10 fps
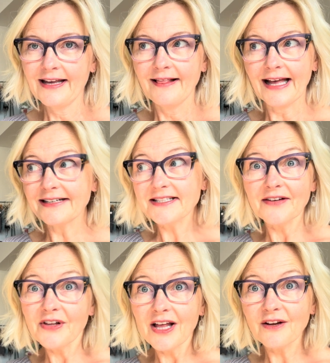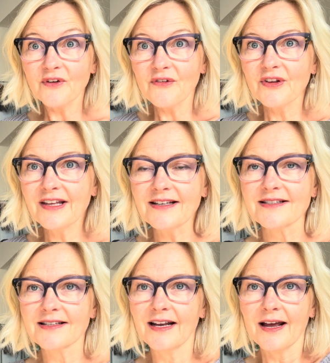I just have a lot of favorite
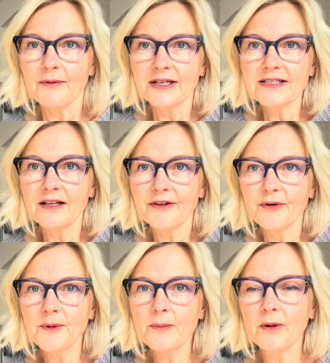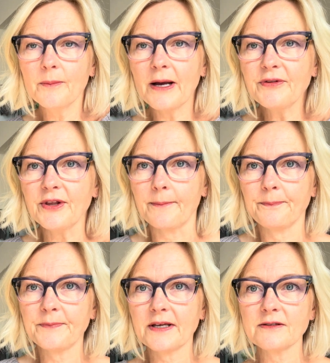things, and I want to tell other people about them
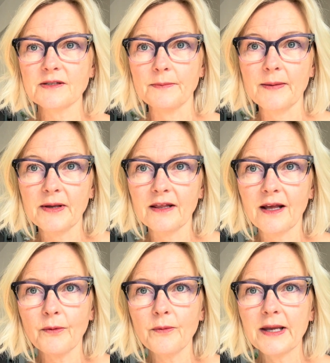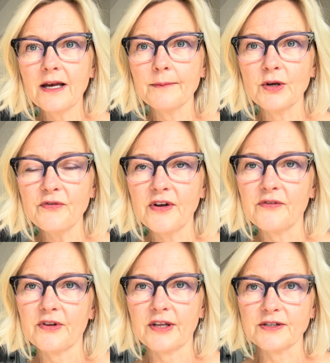because maybe they will become your
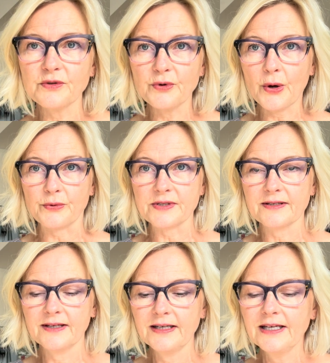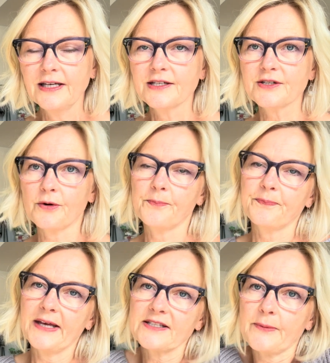favorite things. Who knows? So
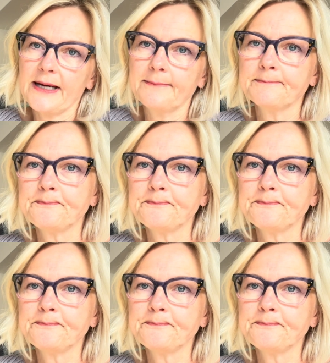that's why.